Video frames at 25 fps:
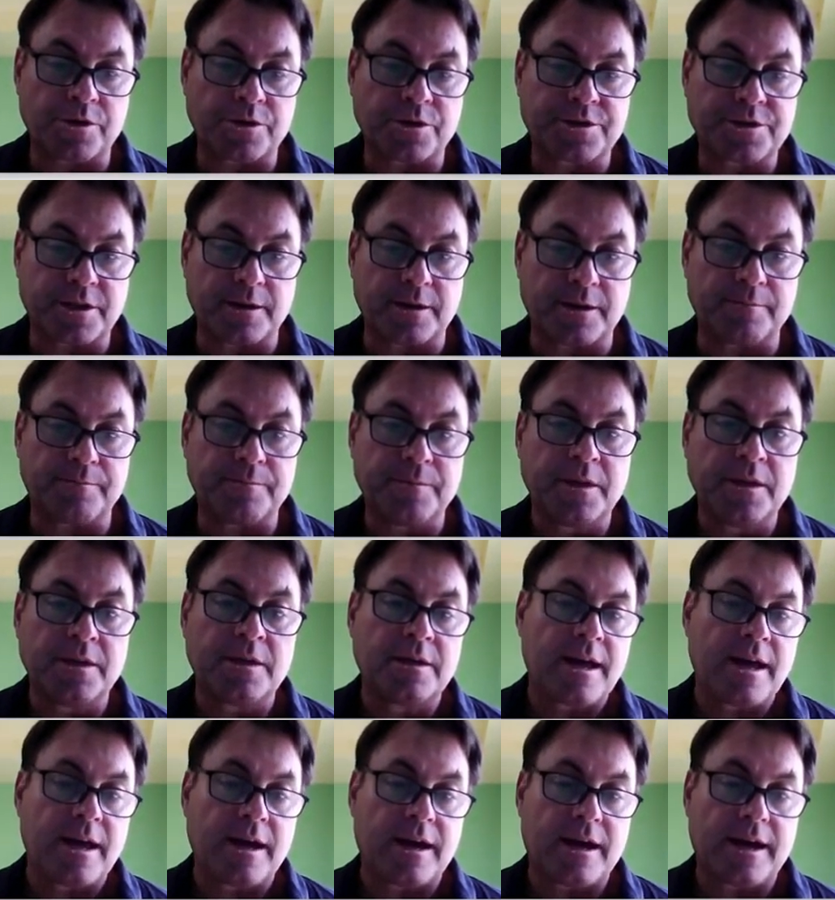uh, go
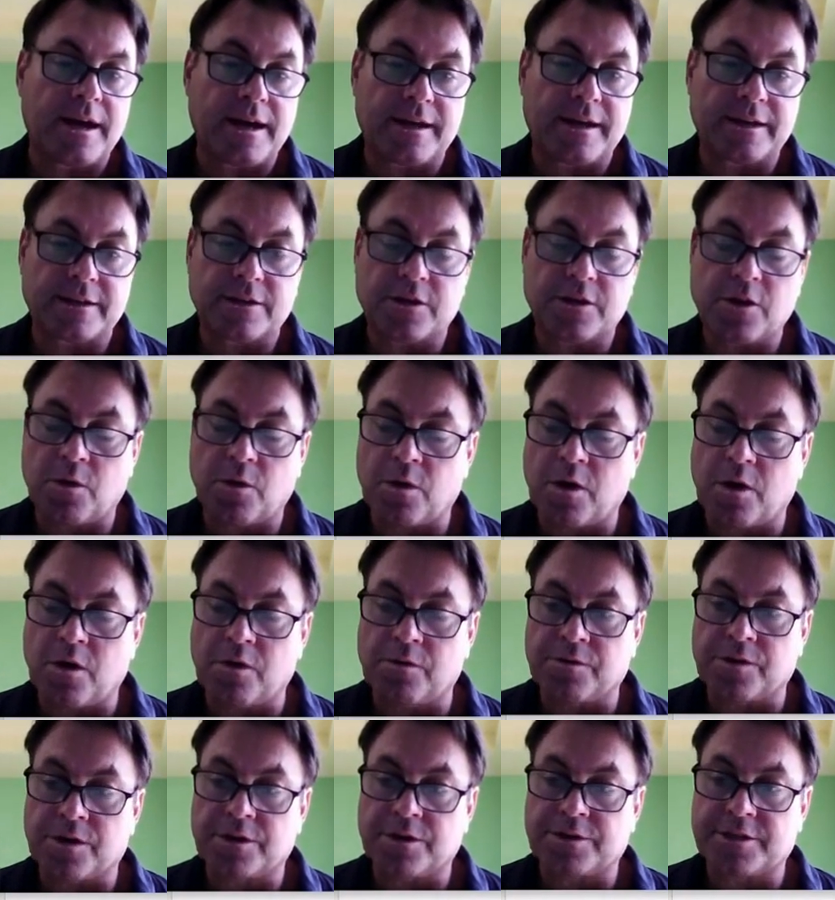over some
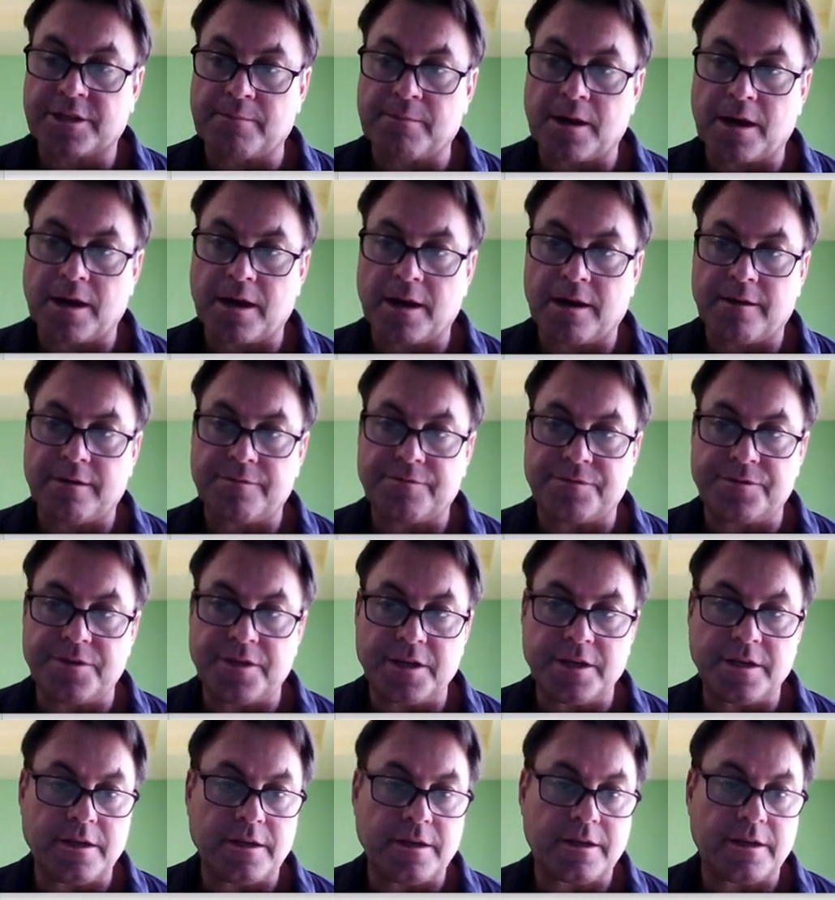of the
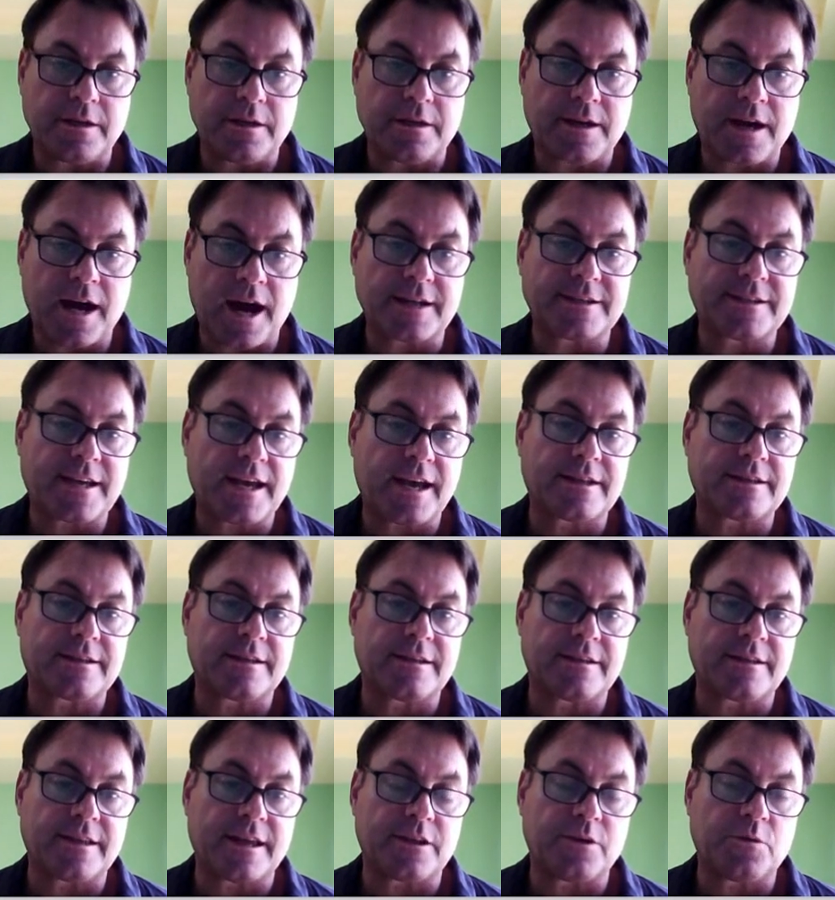content that you
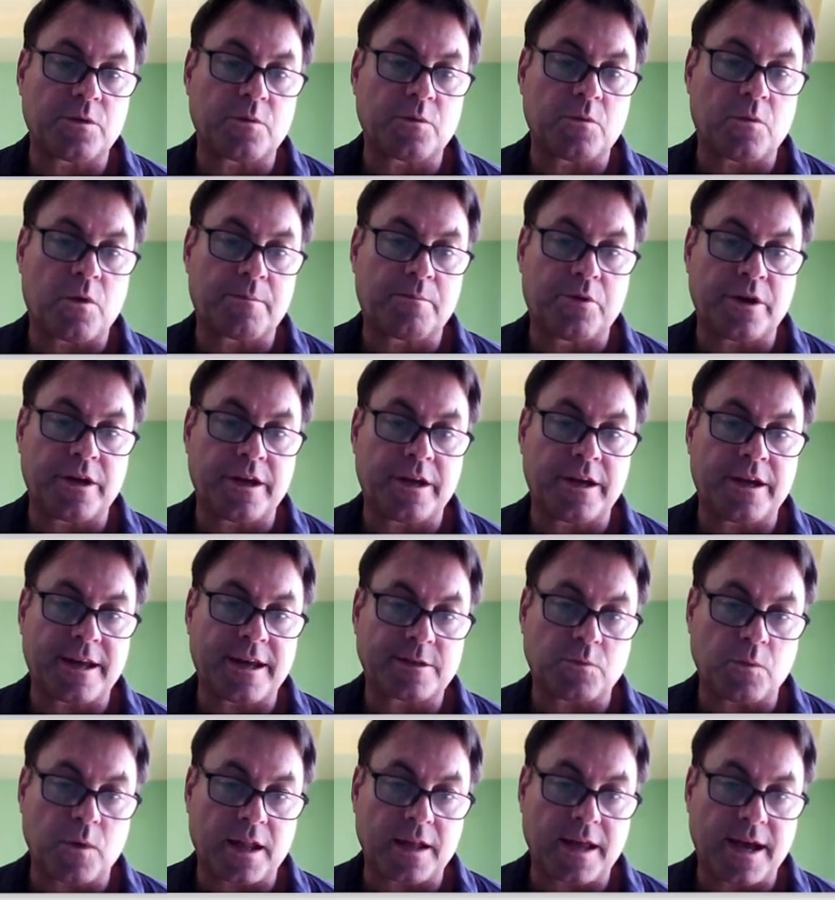would want to put in as
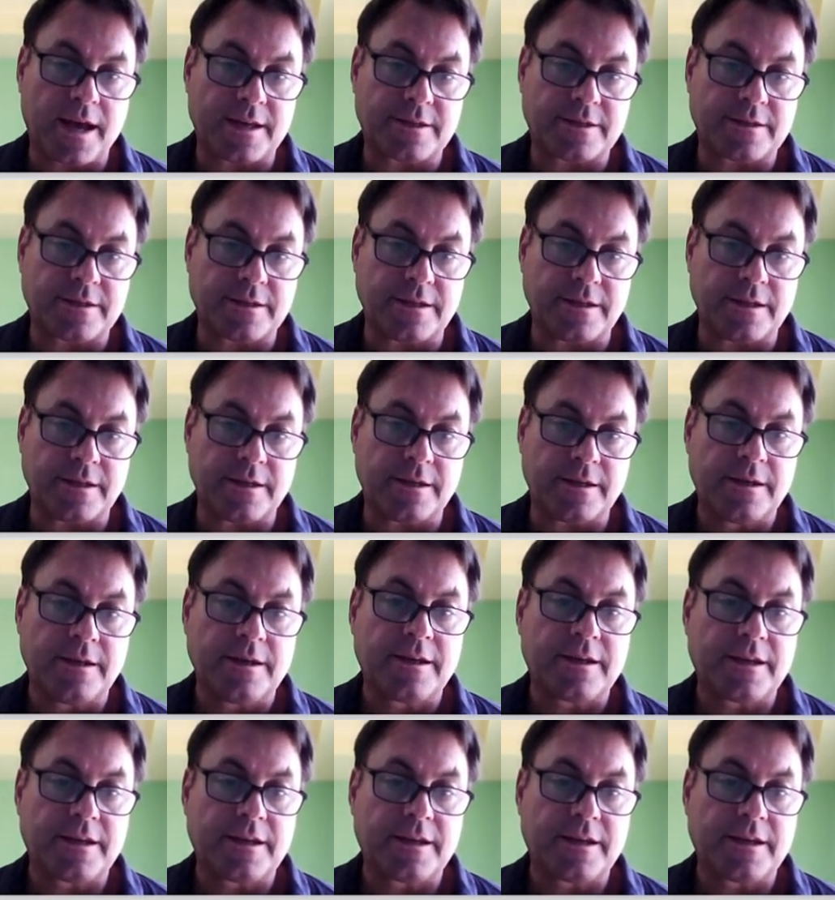well as the